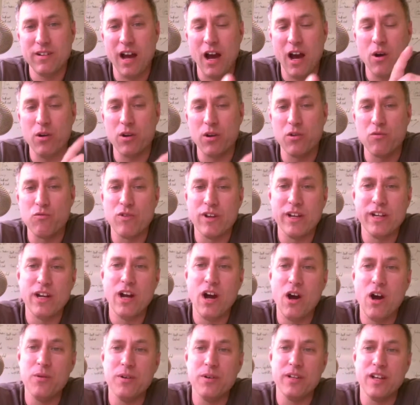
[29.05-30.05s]
out in
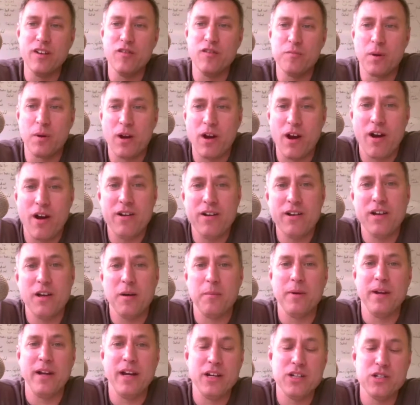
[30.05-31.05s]
Reno, and Dave Picardi
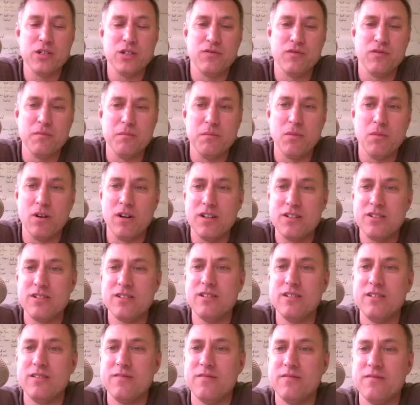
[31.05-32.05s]
coming at you from
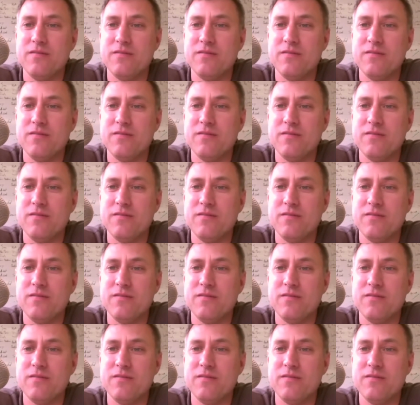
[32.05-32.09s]
Boston